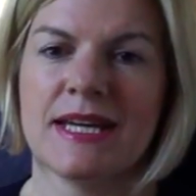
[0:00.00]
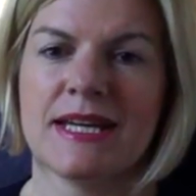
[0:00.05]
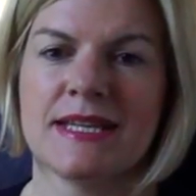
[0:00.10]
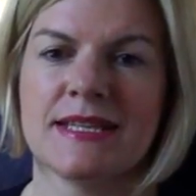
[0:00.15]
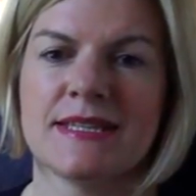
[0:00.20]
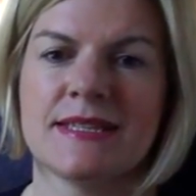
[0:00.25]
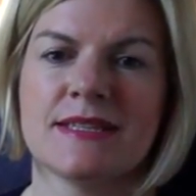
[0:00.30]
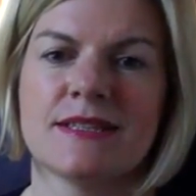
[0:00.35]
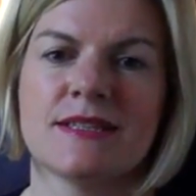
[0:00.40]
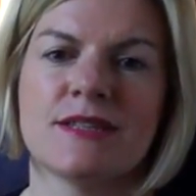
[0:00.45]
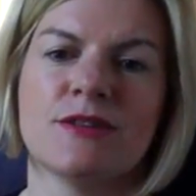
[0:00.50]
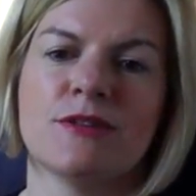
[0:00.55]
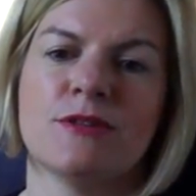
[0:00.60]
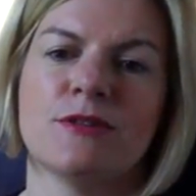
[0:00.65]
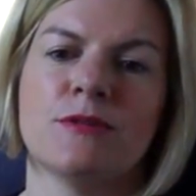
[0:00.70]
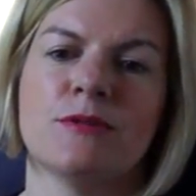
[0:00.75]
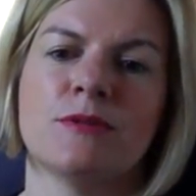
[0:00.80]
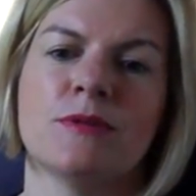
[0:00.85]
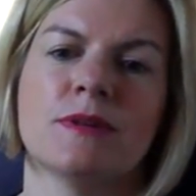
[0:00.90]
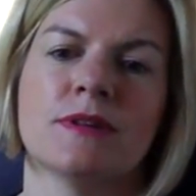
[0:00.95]
is
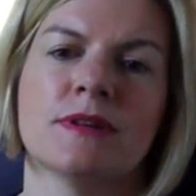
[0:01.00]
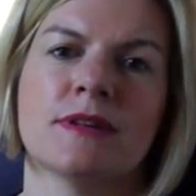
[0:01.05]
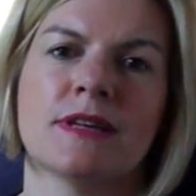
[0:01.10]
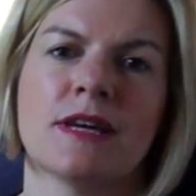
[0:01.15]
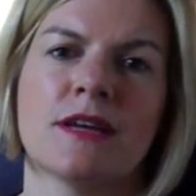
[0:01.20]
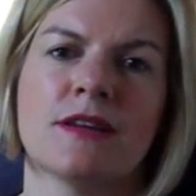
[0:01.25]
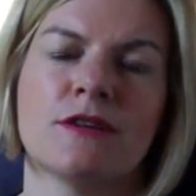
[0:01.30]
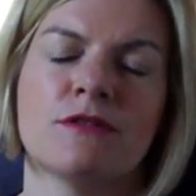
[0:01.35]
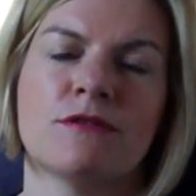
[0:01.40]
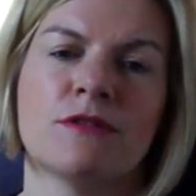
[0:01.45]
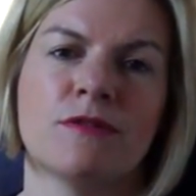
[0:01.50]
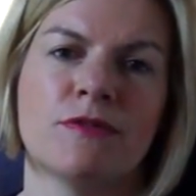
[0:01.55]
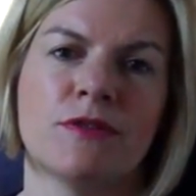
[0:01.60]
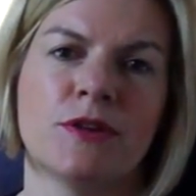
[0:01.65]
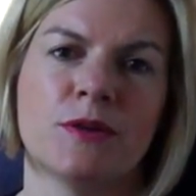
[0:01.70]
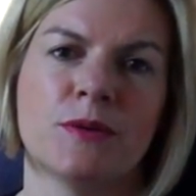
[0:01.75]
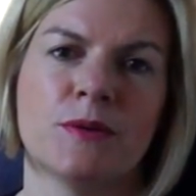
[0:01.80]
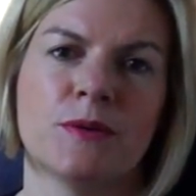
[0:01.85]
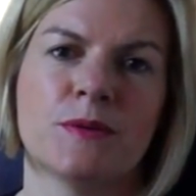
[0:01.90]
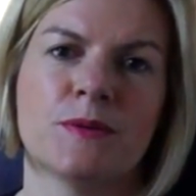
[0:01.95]
to get the
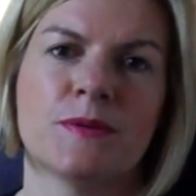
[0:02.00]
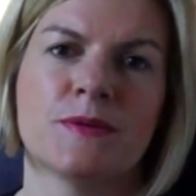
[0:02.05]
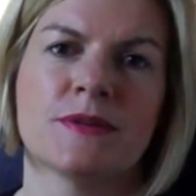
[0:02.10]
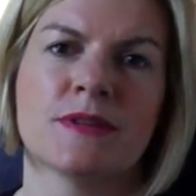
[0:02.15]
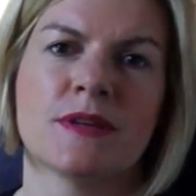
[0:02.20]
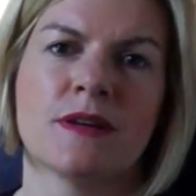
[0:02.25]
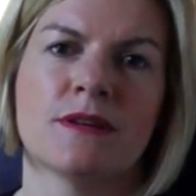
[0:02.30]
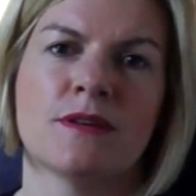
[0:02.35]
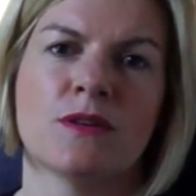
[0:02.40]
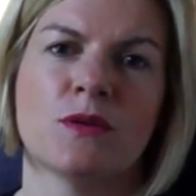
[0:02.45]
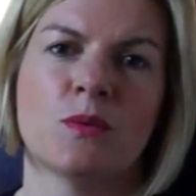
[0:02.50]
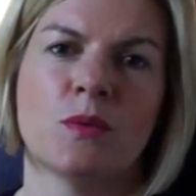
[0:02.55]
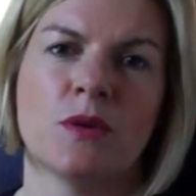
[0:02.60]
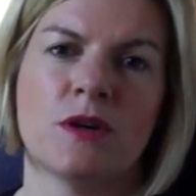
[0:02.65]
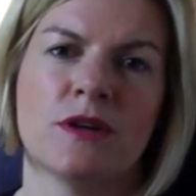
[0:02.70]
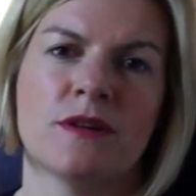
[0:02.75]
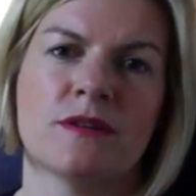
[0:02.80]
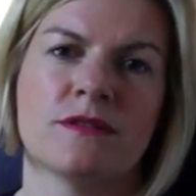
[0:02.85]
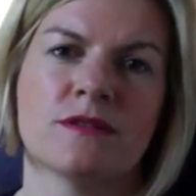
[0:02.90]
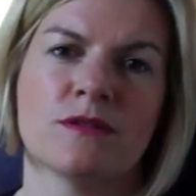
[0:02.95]
reviews and the
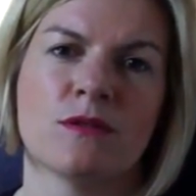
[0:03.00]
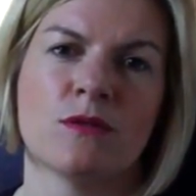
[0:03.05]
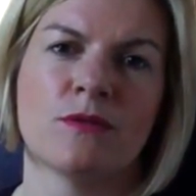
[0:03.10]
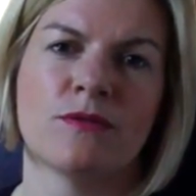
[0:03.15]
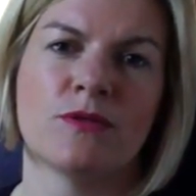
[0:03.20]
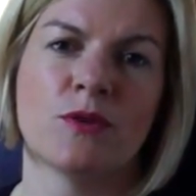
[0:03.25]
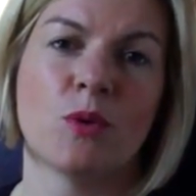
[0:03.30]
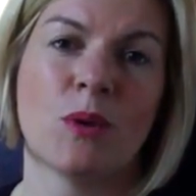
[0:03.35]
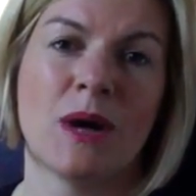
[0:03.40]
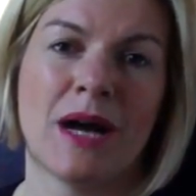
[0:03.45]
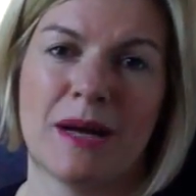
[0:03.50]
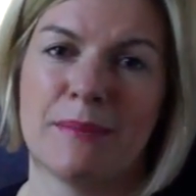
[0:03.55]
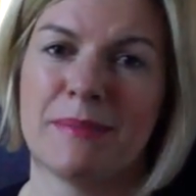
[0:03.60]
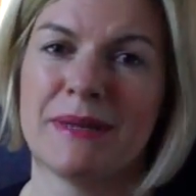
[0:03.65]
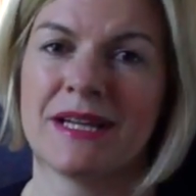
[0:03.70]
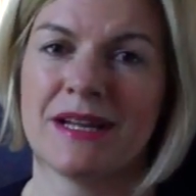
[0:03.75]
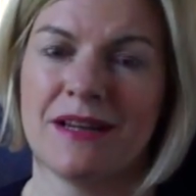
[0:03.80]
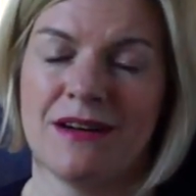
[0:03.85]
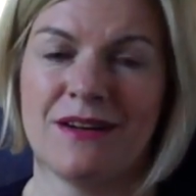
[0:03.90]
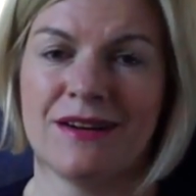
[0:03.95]
words of your
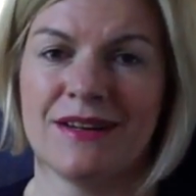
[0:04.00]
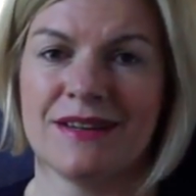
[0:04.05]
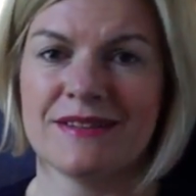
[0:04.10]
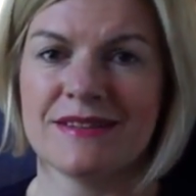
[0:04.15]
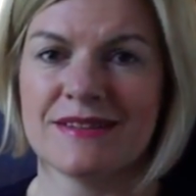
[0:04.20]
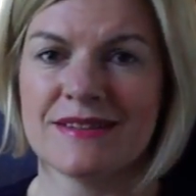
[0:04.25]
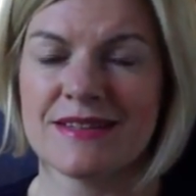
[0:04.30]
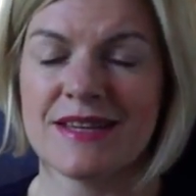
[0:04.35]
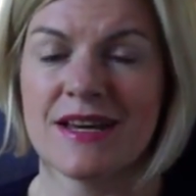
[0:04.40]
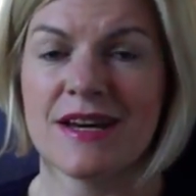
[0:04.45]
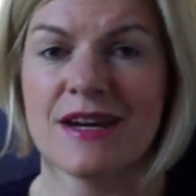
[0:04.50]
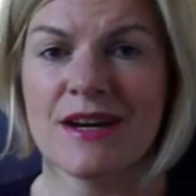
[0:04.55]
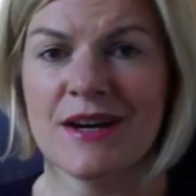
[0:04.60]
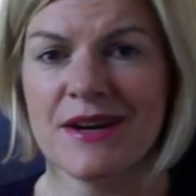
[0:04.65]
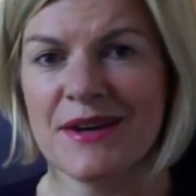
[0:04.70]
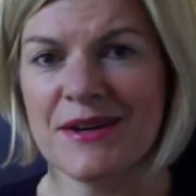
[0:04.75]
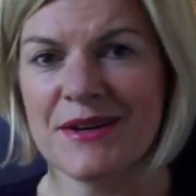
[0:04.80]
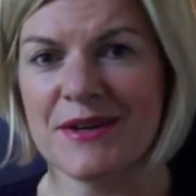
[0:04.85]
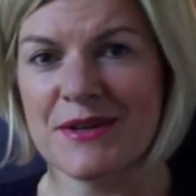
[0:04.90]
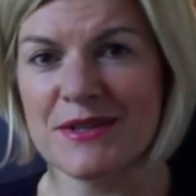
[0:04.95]
happy clients
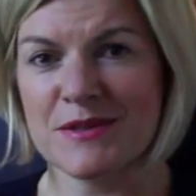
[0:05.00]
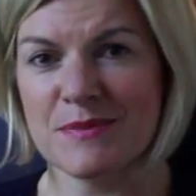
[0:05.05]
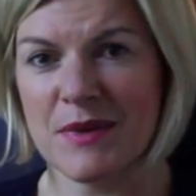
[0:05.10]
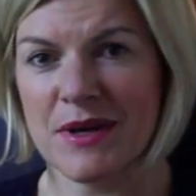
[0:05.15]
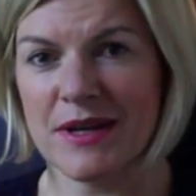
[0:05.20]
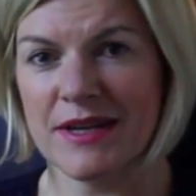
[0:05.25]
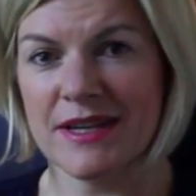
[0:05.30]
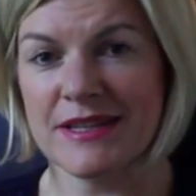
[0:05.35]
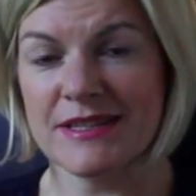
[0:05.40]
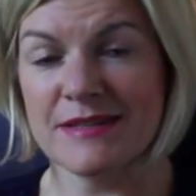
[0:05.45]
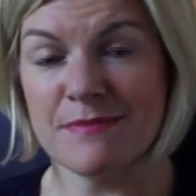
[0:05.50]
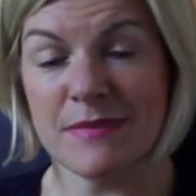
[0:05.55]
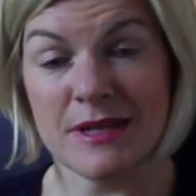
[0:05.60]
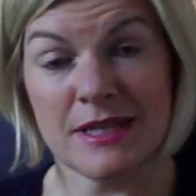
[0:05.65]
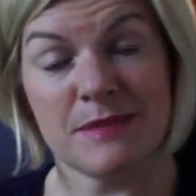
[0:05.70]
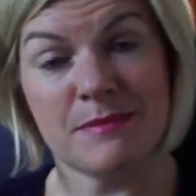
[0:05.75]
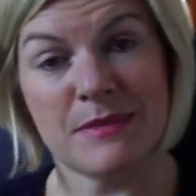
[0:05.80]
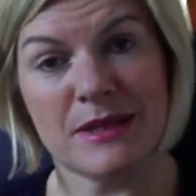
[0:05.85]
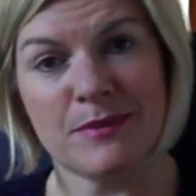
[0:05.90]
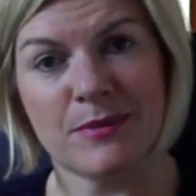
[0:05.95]
heard by as
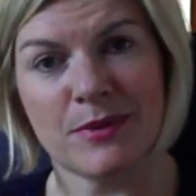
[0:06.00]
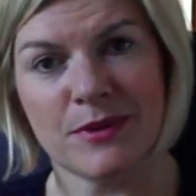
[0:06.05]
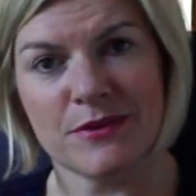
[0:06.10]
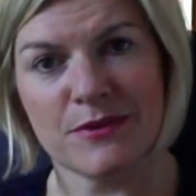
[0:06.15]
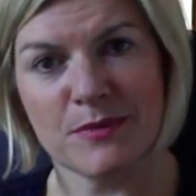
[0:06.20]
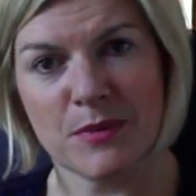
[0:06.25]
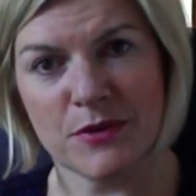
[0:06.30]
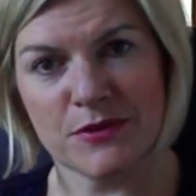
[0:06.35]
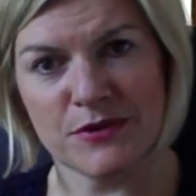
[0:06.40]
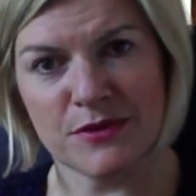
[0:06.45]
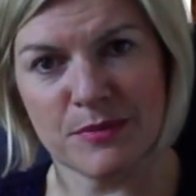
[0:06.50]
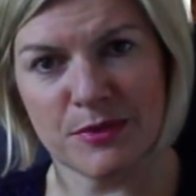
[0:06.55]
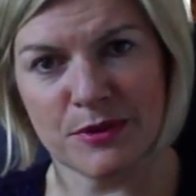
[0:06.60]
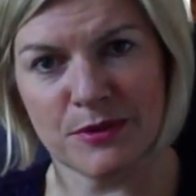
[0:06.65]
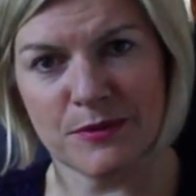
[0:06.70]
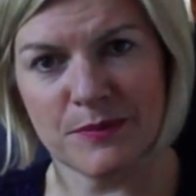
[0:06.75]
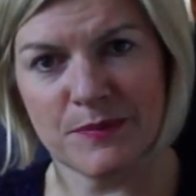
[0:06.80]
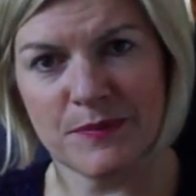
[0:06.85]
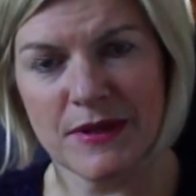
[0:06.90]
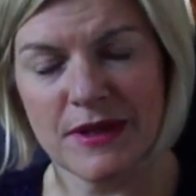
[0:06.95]
many people as
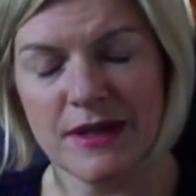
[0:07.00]
possible.